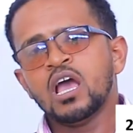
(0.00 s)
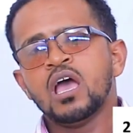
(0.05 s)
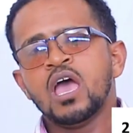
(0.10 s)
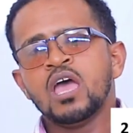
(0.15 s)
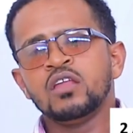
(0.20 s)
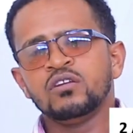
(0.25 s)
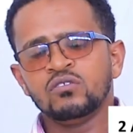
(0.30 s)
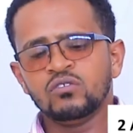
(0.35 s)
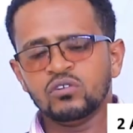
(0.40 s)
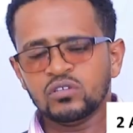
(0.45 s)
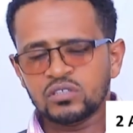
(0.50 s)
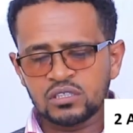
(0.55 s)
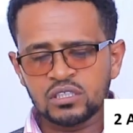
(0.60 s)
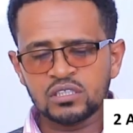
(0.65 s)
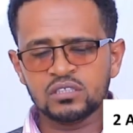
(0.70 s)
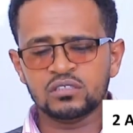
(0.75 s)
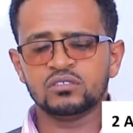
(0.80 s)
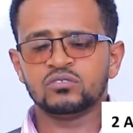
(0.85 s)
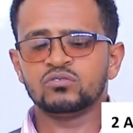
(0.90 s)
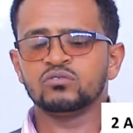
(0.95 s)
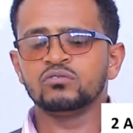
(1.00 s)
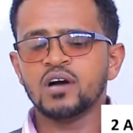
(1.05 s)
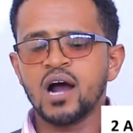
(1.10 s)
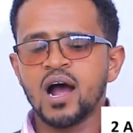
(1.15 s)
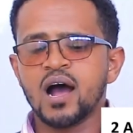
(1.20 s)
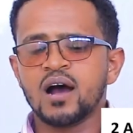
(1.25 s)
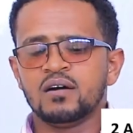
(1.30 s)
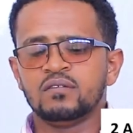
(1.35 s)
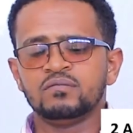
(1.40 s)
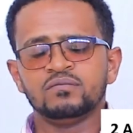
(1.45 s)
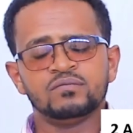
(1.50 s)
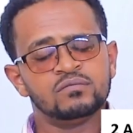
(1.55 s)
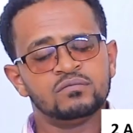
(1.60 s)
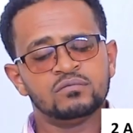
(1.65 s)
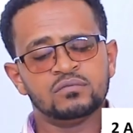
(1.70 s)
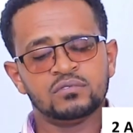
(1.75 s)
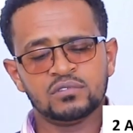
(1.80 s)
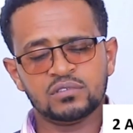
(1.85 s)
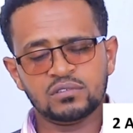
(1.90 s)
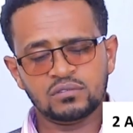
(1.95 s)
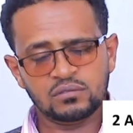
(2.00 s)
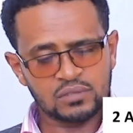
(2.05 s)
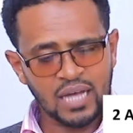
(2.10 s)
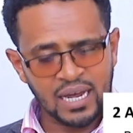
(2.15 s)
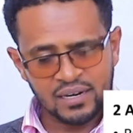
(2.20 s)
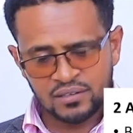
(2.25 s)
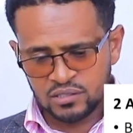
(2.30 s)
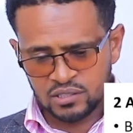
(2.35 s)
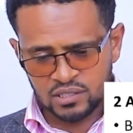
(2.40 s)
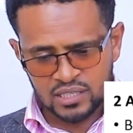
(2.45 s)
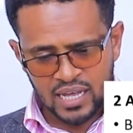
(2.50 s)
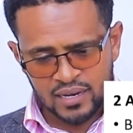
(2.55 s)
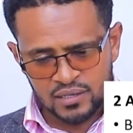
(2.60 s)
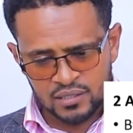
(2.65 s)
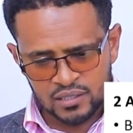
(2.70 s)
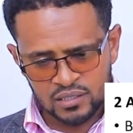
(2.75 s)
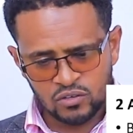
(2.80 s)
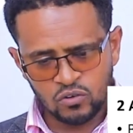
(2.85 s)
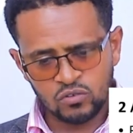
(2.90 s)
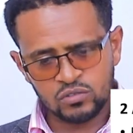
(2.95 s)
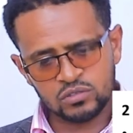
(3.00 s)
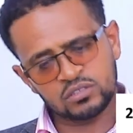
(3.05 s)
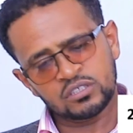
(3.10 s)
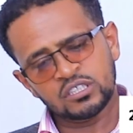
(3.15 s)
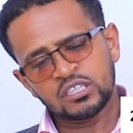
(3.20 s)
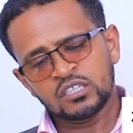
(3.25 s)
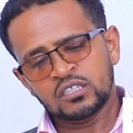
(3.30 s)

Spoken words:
In order to have understanding, or